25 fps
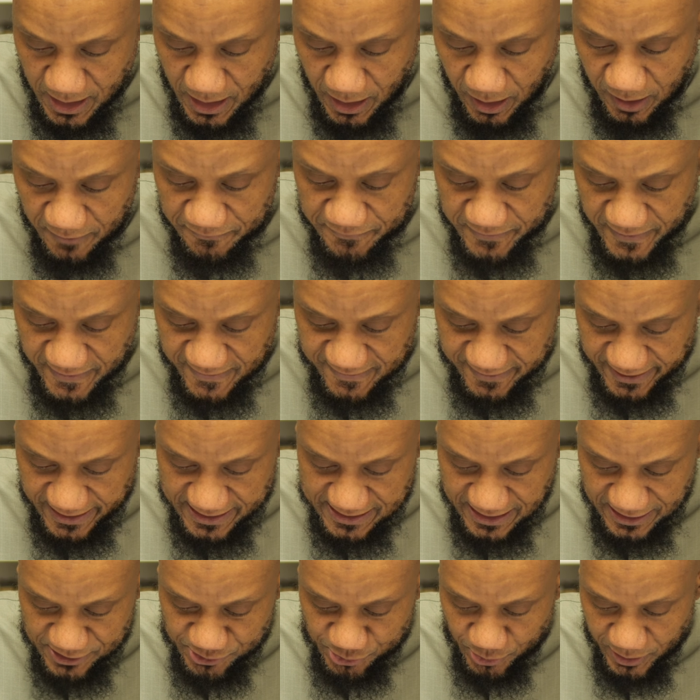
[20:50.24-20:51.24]
Of these
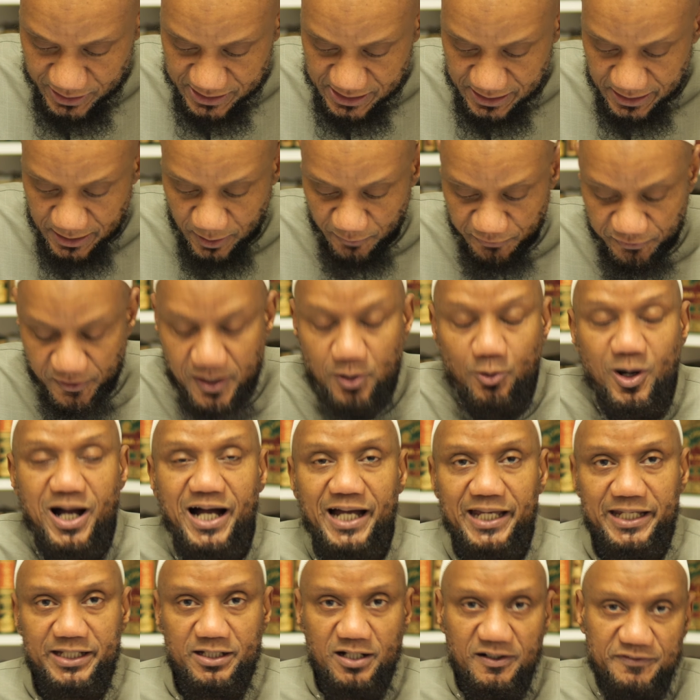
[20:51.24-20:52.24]
things concerned to the
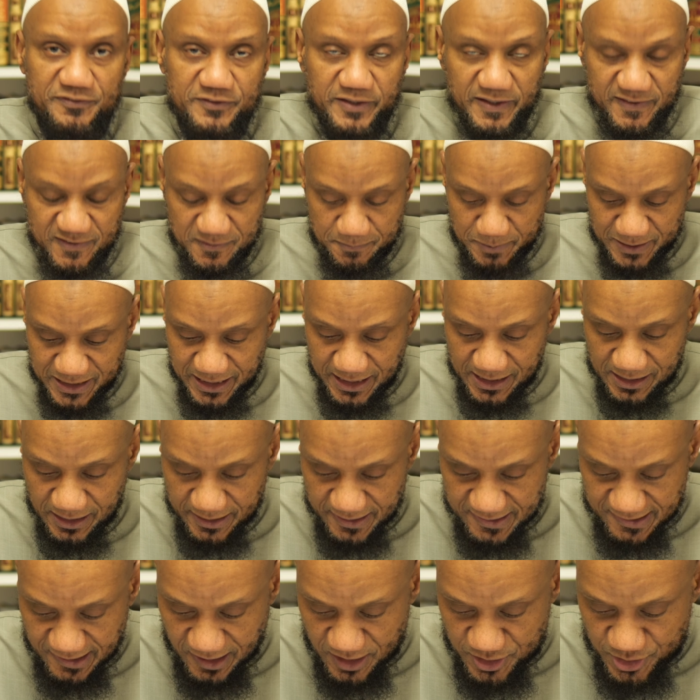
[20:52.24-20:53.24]
fawaid of this particular
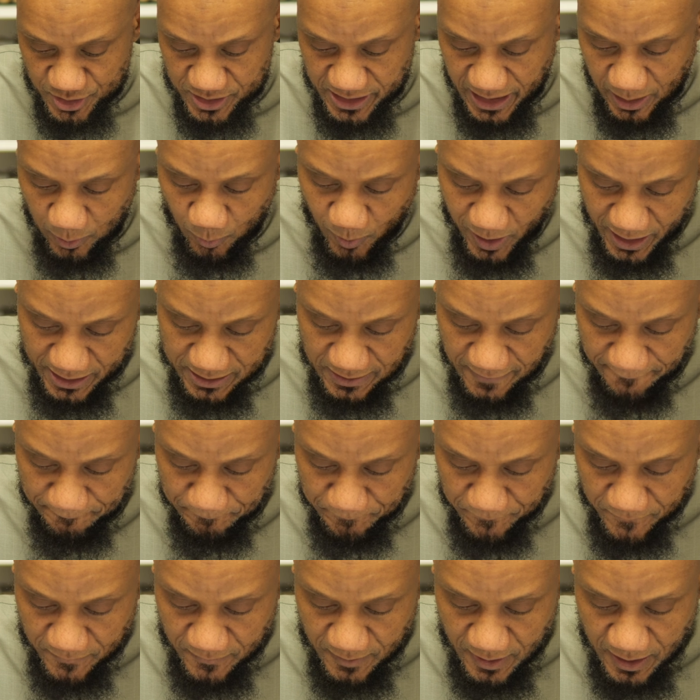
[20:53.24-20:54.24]
discussion, that one,
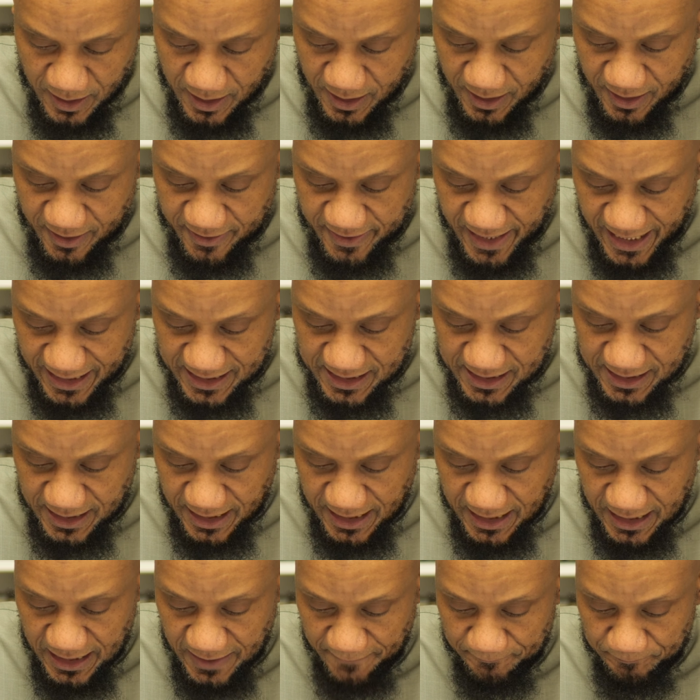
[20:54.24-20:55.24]
that
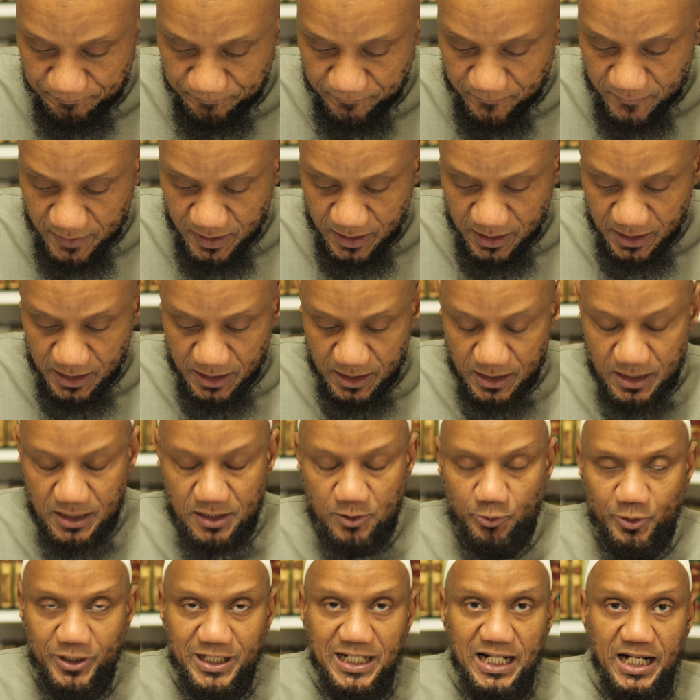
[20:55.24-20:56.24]

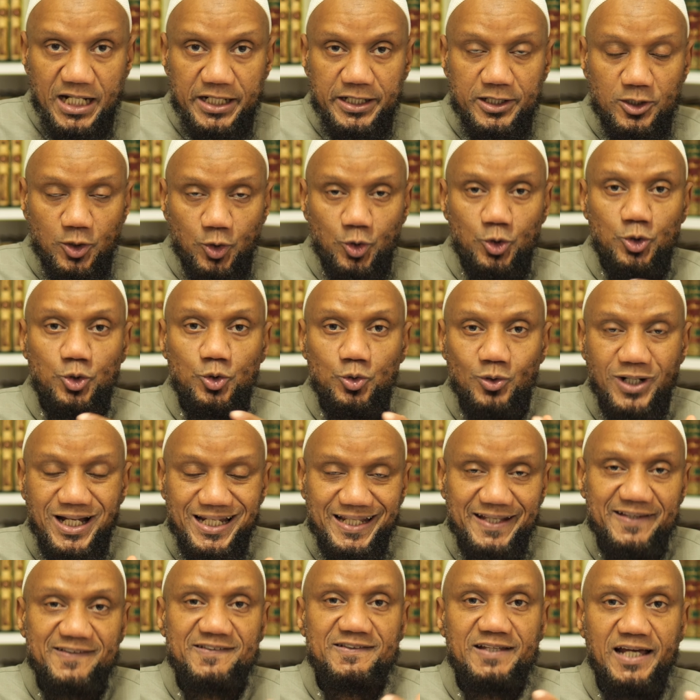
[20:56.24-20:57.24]
regarding ulu
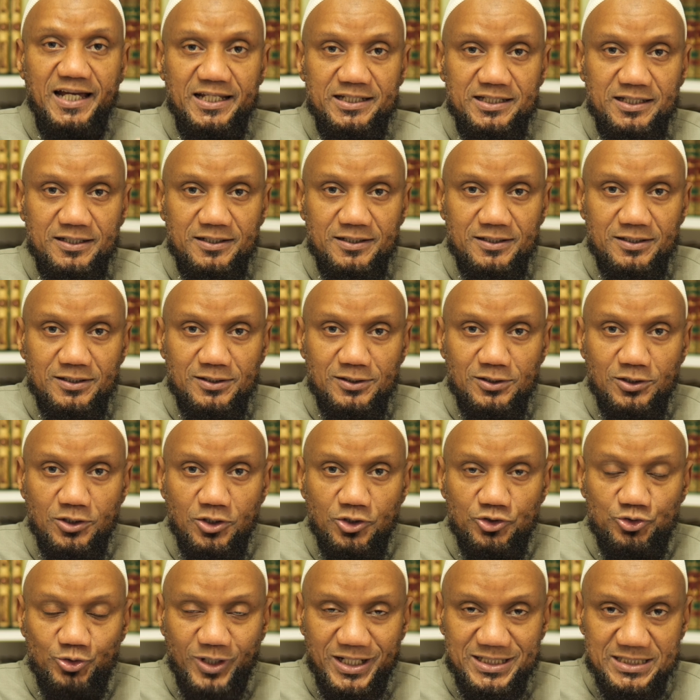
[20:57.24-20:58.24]
al-isnad,
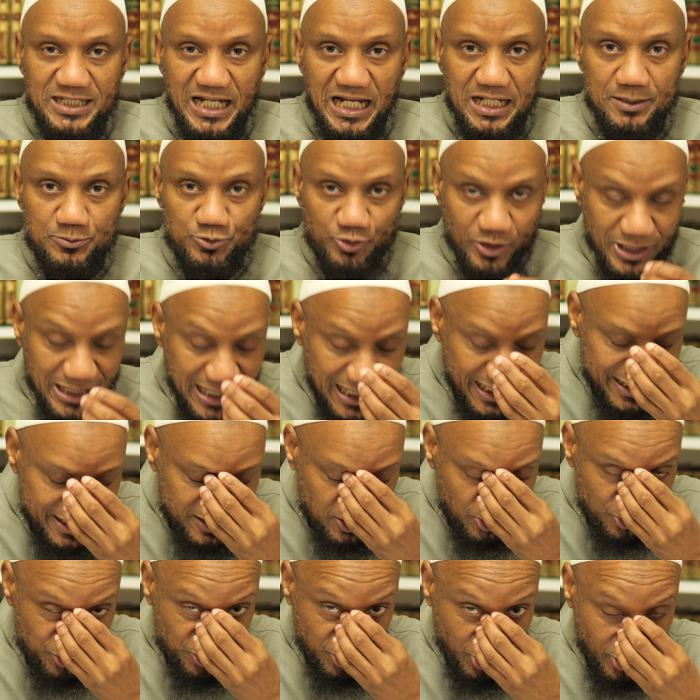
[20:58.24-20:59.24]
so at times regarding
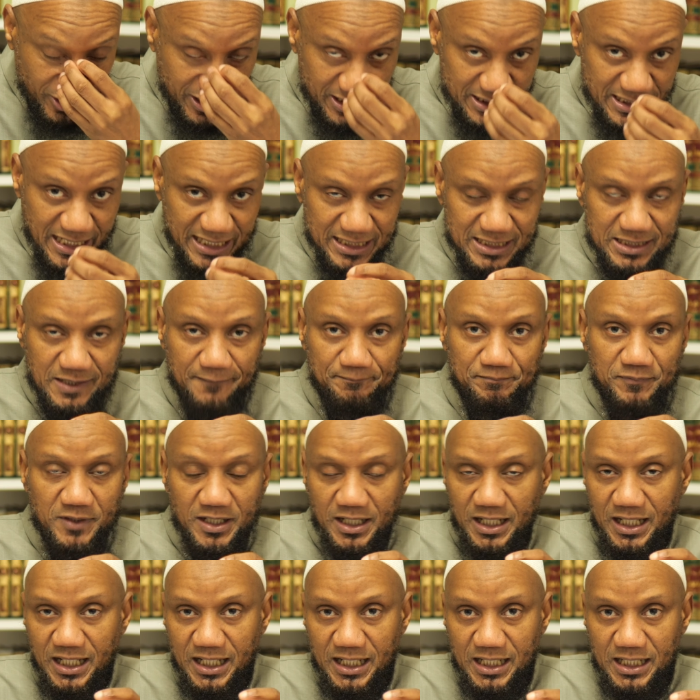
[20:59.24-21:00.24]
concerning that,
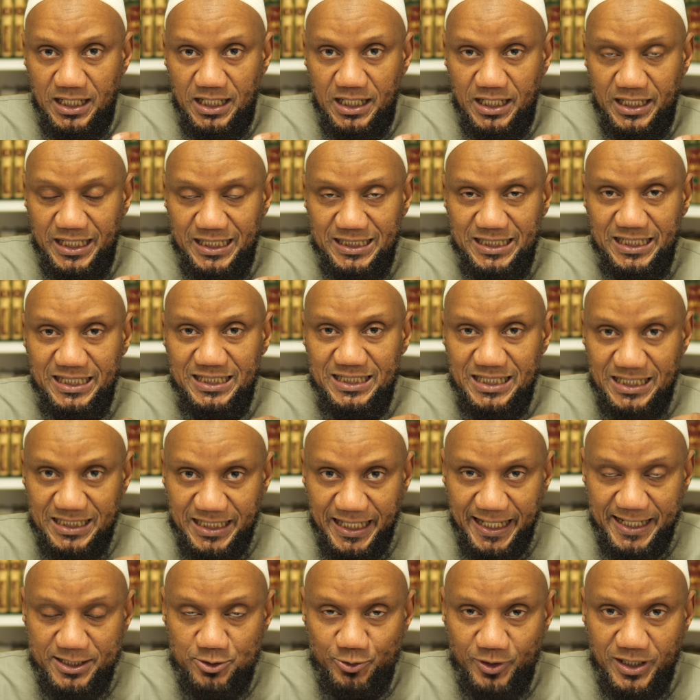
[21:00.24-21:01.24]
it
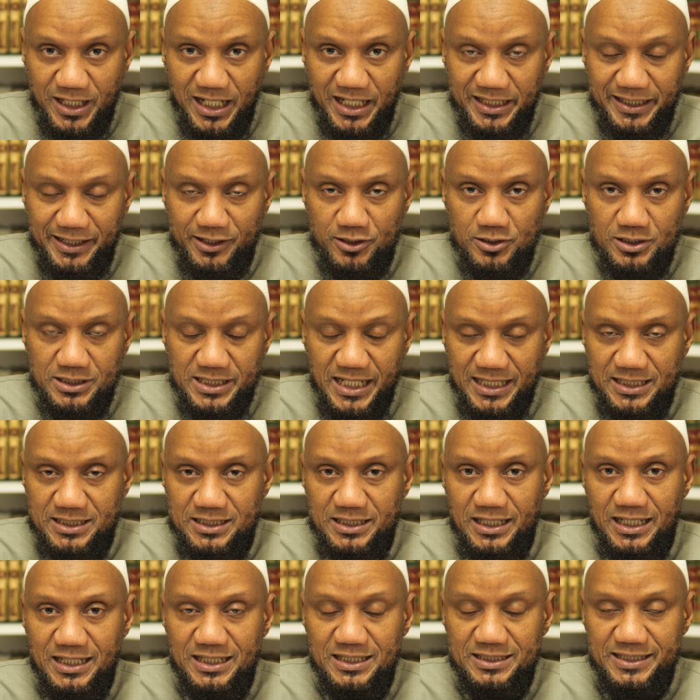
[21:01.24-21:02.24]
indicates regarding that
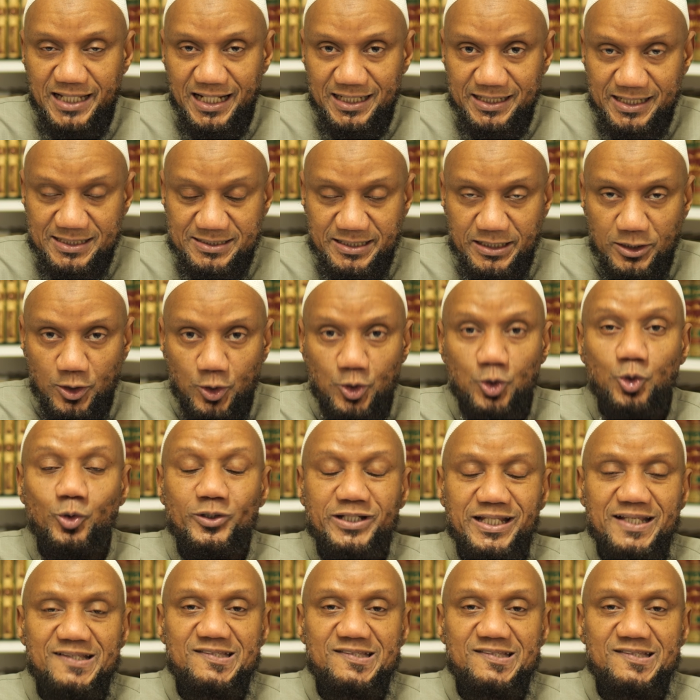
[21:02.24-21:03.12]
that there's an ulu in